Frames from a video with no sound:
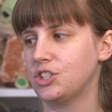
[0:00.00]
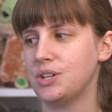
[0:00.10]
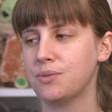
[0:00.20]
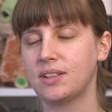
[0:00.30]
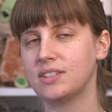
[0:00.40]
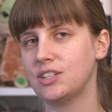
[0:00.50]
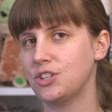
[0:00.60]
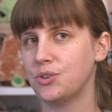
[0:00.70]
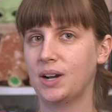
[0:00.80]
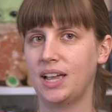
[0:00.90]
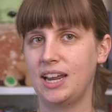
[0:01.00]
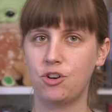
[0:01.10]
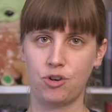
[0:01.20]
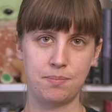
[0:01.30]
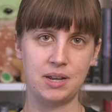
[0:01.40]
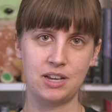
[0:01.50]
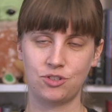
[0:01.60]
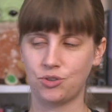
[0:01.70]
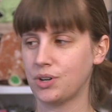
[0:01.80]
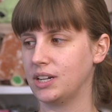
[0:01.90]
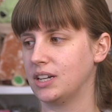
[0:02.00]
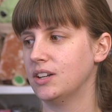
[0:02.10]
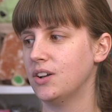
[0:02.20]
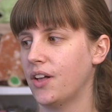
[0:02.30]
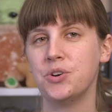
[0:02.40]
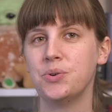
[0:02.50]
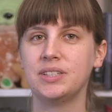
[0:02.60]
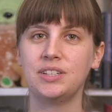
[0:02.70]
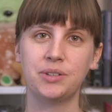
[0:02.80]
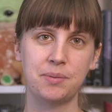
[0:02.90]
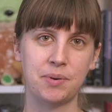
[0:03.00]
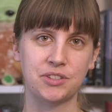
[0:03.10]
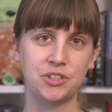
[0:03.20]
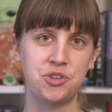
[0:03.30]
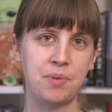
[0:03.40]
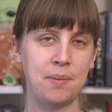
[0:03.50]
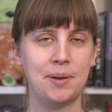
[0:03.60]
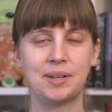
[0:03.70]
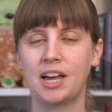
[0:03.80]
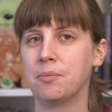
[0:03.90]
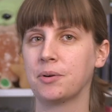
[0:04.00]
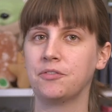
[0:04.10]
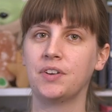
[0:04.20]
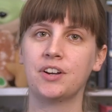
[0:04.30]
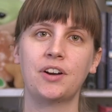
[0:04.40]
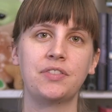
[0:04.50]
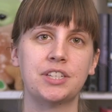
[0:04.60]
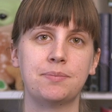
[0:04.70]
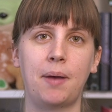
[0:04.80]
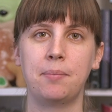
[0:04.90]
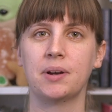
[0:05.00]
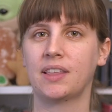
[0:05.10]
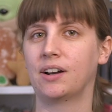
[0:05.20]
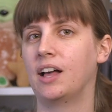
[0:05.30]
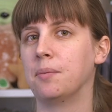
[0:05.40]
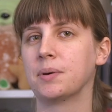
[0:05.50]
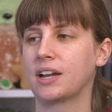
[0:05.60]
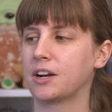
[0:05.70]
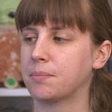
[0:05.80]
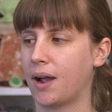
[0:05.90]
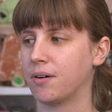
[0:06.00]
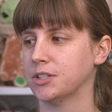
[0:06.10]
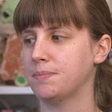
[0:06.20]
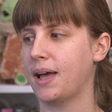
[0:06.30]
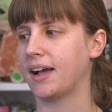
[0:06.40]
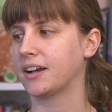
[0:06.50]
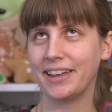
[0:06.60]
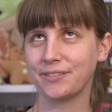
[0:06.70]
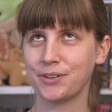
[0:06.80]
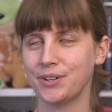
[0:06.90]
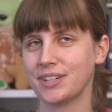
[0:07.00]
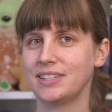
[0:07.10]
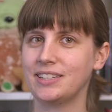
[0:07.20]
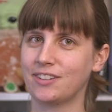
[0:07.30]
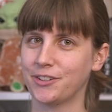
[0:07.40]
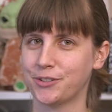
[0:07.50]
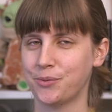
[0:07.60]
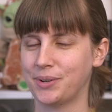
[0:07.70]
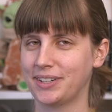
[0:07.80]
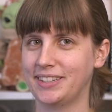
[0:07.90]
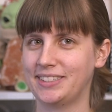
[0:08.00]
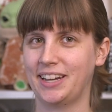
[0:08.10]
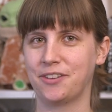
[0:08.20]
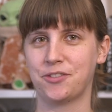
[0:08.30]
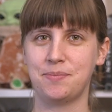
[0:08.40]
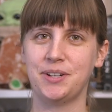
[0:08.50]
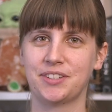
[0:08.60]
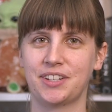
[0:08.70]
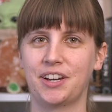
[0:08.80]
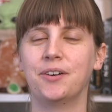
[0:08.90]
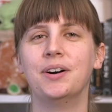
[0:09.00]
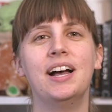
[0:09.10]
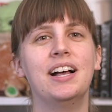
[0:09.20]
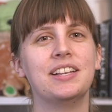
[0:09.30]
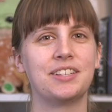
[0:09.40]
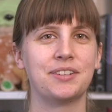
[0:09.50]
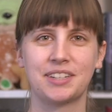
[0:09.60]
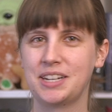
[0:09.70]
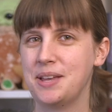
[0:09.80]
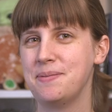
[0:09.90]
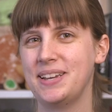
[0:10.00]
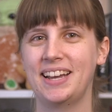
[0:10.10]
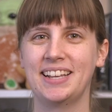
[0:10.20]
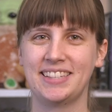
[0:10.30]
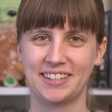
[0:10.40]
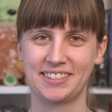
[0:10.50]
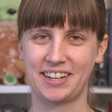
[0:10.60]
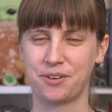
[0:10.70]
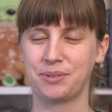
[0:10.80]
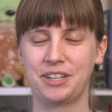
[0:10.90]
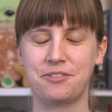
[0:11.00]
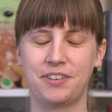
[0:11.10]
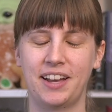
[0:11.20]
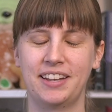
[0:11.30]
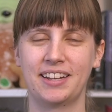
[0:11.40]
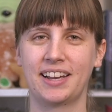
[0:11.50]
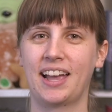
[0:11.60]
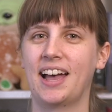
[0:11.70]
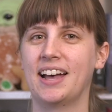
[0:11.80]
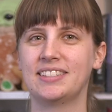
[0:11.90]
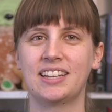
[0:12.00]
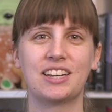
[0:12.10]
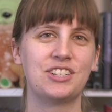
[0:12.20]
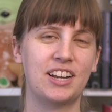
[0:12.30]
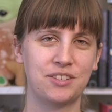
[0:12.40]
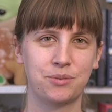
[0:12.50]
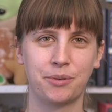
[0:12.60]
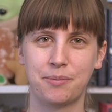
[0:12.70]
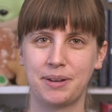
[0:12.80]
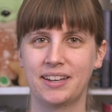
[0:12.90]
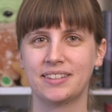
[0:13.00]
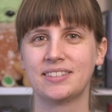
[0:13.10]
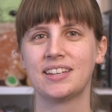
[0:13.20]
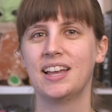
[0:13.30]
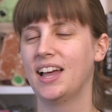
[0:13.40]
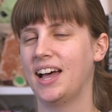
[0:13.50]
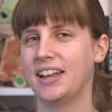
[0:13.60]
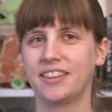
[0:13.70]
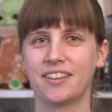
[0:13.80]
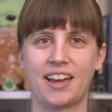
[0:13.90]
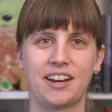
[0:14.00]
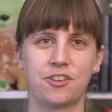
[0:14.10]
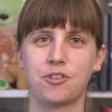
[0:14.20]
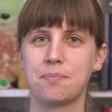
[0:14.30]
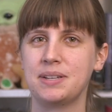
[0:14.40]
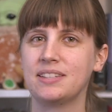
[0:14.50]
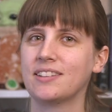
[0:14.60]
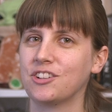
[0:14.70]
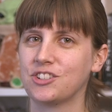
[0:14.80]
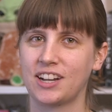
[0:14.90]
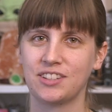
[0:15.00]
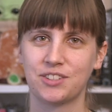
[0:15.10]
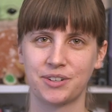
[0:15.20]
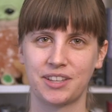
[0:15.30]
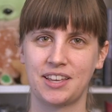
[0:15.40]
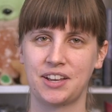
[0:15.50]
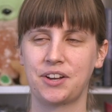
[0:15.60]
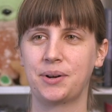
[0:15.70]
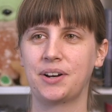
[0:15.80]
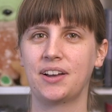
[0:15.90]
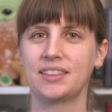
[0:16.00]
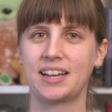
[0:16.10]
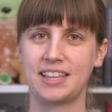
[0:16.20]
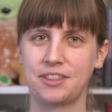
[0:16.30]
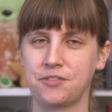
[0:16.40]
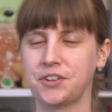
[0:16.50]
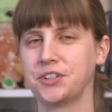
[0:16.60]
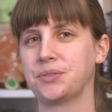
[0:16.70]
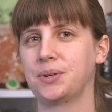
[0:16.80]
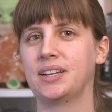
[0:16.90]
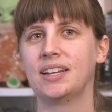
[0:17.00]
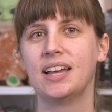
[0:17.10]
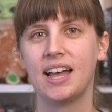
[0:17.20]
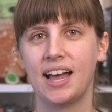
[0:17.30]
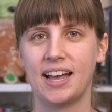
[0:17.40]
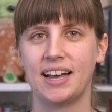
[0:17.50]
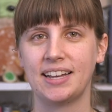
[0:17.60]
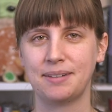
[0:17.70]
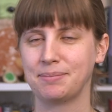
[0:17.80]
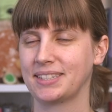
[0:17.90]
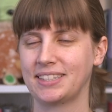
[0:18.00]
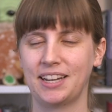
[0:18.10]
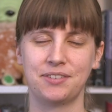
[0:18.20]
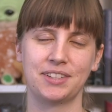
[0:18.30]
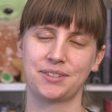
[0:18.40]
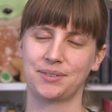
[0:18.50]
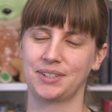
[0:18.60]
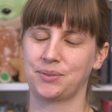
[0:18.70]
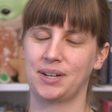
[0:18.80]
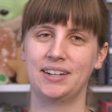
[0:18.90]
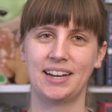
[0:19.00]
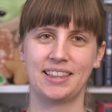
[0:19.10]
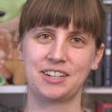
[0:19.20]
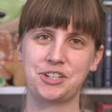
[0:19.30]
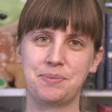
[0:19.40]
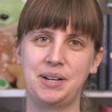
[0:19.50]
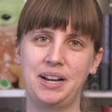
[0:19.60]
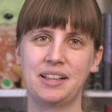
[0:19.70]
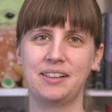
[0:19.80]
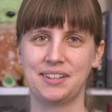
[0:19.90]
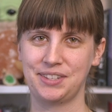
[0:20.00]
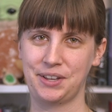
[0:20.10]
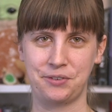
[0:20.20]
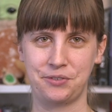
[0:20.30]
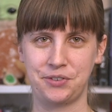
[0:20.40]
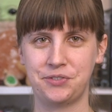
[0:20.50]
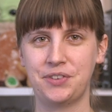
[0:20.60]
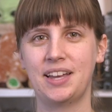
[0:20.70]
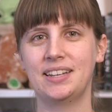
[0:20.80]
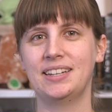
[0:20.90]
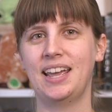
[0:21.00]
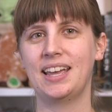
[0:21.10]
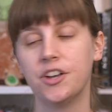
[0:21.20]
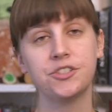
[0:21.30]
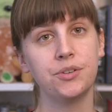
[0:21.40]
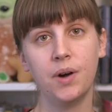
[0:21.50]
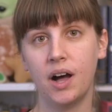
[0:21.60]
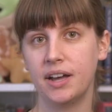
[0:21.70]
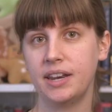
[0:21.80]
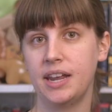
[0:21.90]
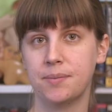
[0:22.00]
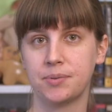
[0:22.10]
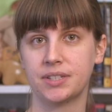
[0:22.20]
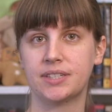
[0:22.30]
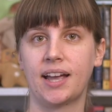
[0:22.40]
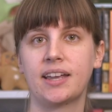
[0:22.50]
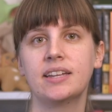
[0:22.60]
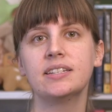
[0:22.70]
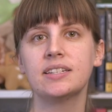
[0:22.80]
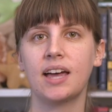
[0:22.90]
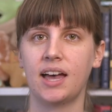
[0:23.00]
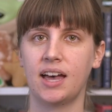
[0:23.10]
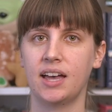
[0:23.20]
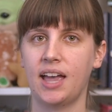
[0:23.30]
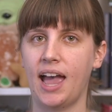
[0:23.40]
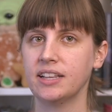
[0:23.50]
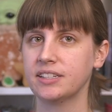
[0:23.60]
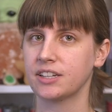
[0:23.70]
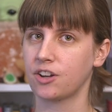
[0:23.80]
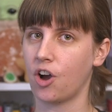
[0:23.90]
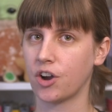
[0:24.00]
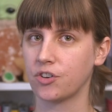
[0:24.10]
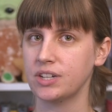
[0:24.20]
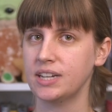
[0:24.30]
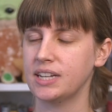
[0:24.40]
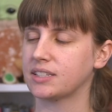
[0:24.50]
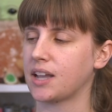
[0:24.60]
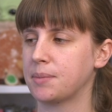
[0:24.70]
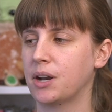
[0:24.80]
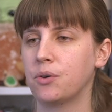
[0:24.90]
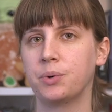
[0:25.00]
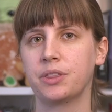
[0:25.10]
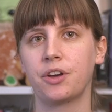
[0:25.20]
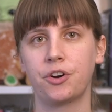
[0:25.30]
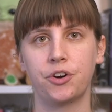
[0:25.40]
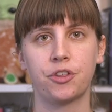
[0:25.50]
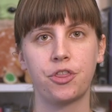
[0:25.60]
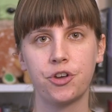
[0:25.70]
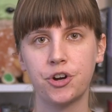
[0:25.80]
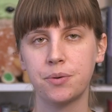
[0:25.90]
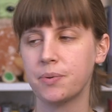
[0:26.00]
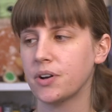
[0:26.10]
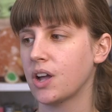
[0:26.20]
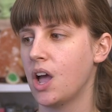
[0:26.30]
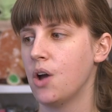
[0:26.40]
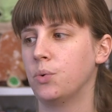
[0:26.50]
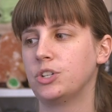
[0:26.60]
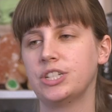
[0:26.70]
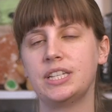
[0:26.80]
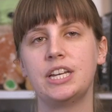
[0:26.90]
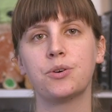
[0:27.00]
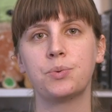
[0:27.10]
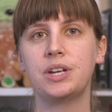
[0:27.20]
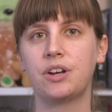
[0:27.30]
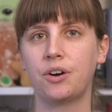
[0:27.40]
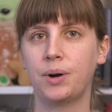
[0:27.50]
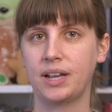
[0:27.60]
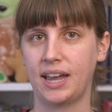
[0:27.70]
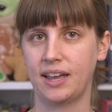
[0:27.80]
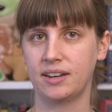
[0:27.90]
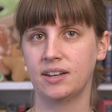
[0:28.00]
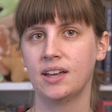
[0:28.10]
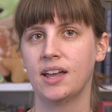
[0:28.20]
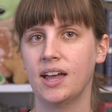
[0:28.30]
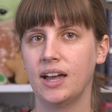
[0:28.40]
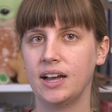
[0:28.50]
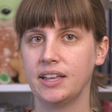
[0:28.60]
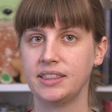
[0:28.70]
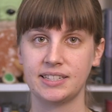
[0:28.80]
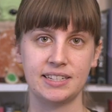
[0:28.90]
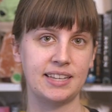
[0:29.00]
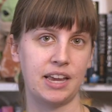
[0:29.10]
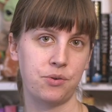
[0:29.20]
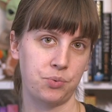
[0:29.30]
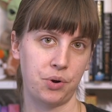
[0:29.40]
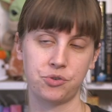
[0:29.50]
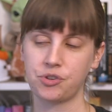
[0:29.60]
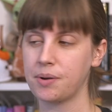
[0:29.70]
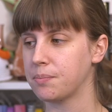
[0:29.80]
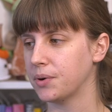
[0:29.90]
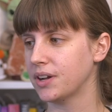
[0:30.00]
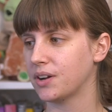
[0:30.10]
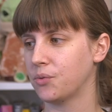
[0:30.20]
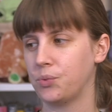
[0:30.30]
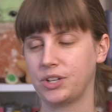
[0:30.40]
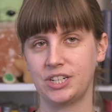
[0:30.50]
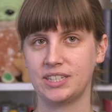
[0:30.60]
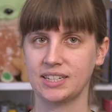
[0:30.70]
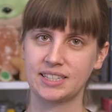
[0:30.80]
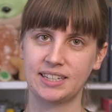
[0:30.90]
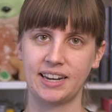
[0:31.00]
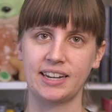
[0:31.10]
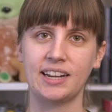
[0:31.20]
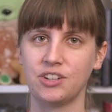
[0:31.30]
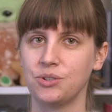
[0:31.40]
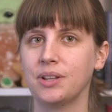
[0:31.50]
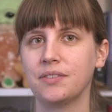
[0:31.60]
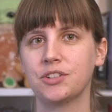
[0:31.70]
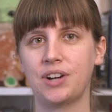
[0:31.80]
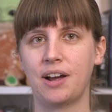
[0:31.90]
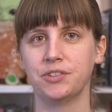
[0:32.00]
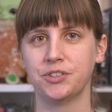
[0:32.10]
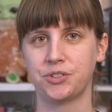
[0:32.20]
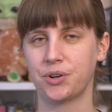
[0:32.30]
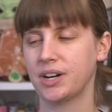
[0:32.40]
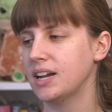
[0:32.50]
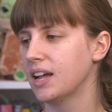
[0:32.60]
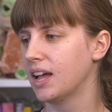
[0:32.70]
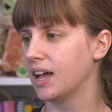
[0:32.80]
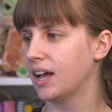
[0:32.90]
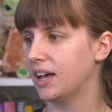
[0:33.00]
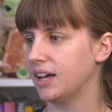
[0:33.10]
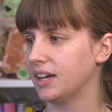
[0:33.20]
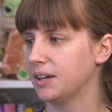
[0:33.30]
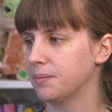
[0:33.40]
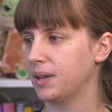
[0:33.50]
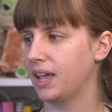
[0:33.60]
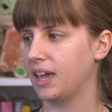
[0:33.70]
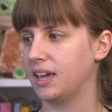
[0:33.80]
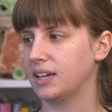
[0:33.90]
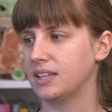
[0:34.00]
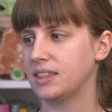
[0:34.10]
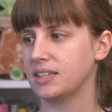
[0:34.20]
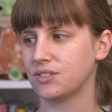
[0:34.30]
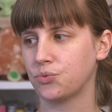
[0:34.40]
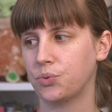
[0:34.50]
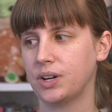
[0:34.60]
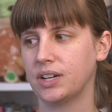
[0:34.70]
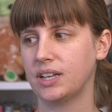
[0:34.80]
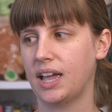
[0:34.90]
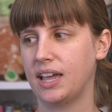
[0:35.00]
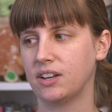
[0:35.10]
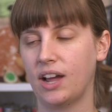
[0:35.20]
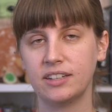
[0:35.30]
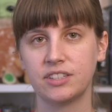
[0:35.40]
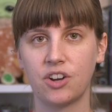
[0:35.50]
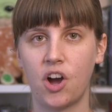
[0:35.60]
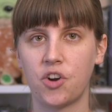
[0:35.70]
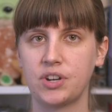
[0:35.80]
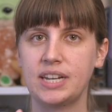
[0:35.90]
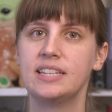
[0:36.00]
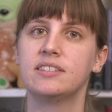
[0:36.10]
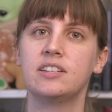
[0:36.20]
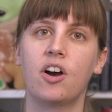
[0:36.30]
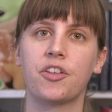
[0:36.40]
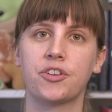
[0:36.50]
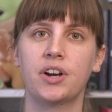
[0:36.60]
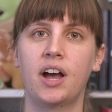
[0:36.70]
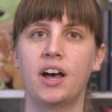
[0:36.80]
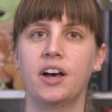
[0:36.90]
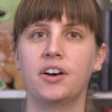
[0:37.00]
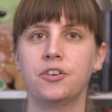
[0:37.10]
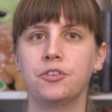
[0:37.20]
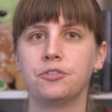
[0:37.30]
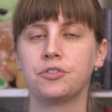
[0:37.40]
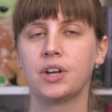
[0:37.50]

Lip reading: she runs into a grumpy historian who is the only person who might be able to help her figure out the spellbook that'll help her get her powers back. And of course, he's also a one-night stand from years ago. So it's going to be, it sounds like a really fun second chance romance, another kind of grumpy sunshine sort of thing going on like in the first one. I'm excited for this one as well. I think it should be lots of fun. Also on April 2nd, Alison Cochrun is coming out with her third book, which is Here We Go Again. This is a road trip book, which is exciting. I do love a travel story. And Alison Cochrun is the author of